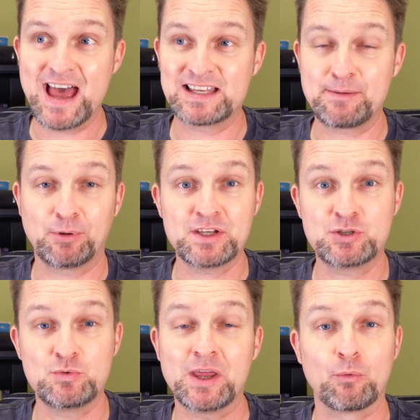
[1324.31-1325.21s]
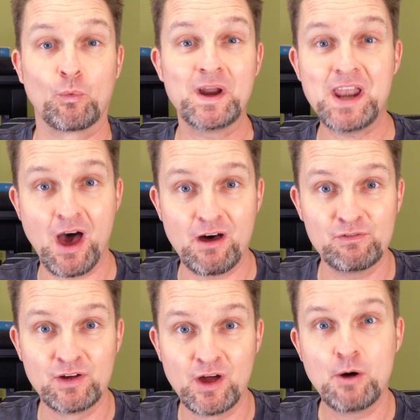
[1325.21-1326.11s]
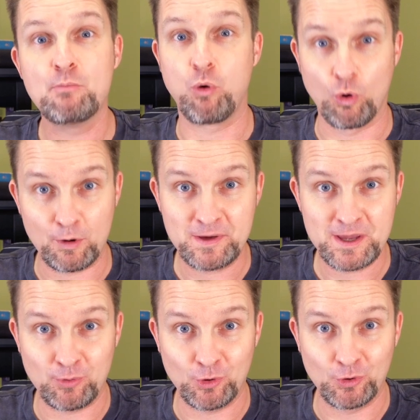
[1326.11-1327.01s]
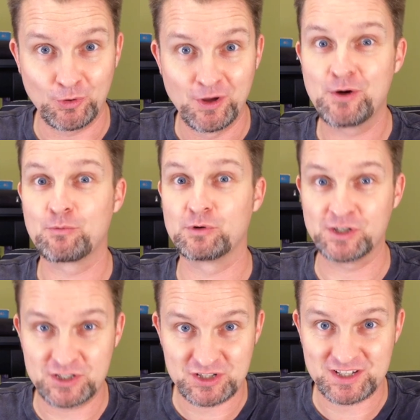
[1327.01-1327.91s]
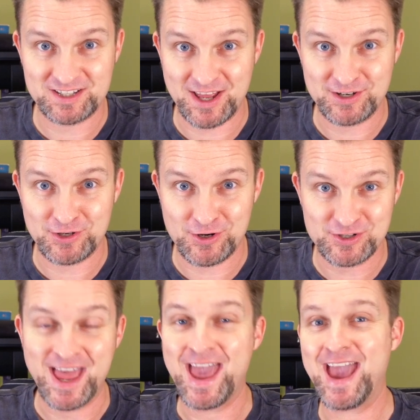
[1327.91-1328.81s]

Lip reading: as a place to get rid of poor people, religious dissenters,